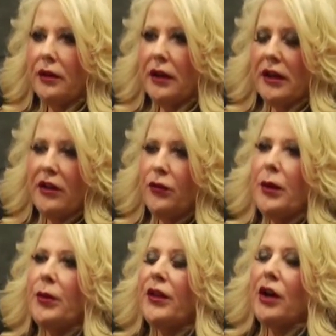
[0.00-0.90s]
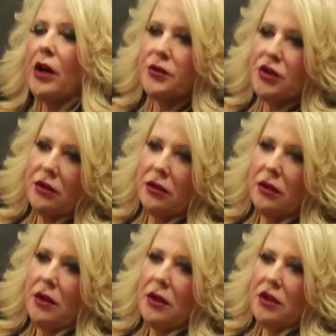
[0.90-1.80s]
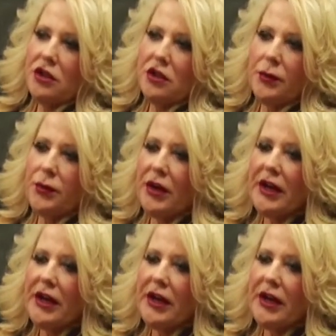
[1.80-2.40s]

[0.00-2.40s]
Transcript: and give people the option to put